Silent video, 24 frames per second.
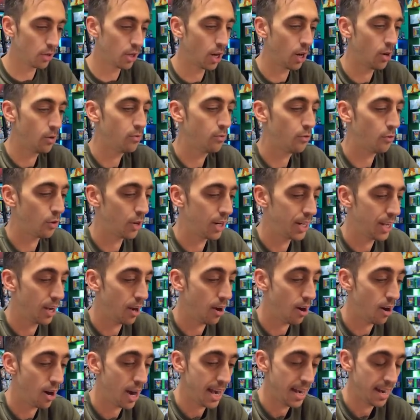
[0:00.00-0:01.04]
Code for you.
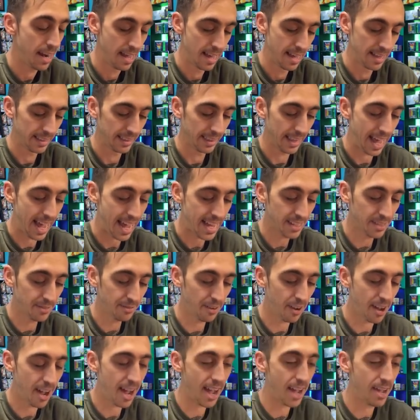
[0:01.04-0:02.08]
All right, last
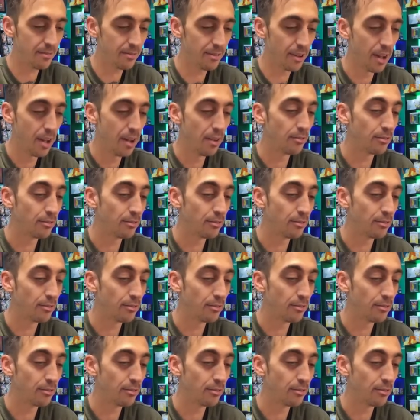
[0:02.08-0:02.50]
five